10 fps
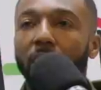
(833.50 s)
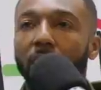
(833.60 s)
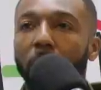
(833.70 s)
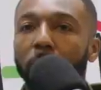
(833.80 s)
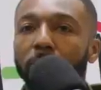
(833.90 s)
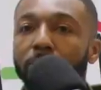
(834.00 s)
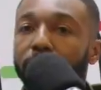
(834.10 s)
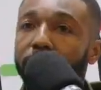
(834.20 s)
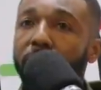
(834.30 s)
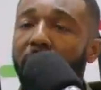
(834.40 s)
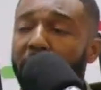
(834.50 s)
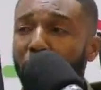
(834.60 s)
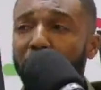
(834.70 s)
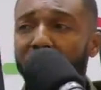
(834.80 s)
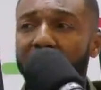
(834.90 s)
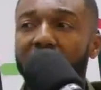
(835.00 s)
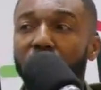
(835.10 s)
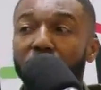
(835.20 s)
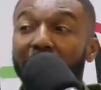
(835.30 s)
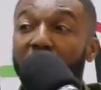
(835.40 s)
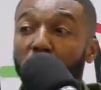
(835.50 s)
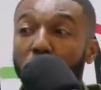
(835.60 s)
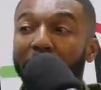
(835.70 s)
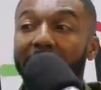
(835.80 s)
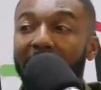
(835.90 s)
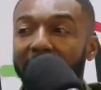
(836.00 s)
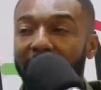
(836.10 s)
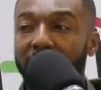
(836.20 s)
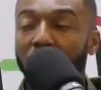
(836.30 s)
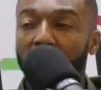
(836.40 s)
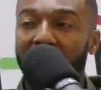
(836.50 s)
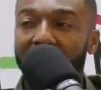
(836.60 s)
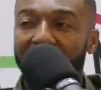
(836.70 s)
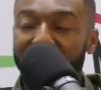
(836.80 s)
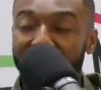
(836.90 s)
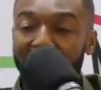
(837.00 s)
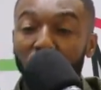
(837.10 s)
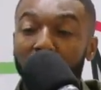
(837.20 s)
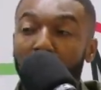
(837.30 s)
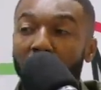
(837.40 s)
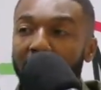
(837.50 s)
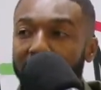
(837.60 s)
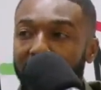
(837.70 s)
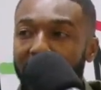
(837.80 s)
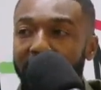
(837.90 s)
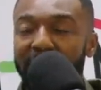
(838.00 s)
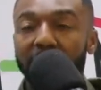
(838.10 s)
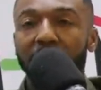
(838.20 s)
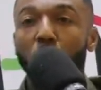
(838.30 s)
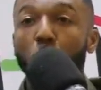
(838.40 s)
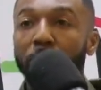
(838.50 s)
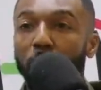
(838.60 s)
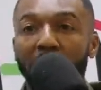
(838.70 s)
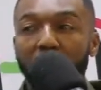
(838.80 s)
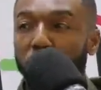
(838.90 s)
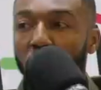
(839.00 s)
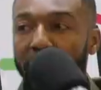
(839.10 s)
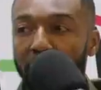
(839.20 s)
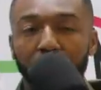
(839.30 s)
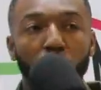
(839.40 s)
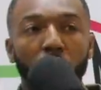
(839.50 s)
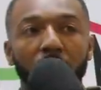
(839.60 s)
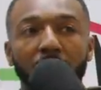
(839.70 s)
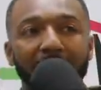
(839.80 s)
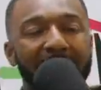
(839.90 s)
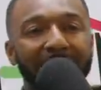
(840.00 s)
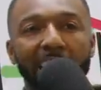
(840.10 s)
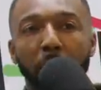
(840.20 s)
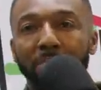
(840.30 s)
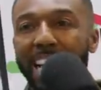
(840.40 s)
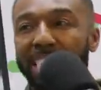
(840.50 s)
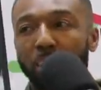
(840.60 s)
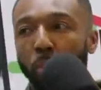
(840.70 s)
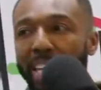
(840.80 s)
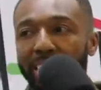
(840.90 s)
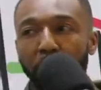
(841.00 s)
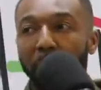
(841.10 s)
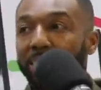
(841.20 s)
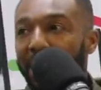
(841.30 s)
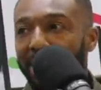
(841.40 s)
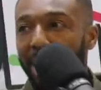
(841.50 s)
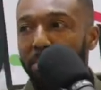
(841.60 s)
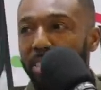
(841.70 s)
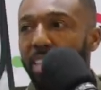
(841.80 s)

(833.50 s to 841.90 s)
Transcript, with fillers: um, a swing trader doesn't really use big lot size, so they, they, they, use a smaller lot size that's open to a lot of drawdown for at times days and weeks and months at times,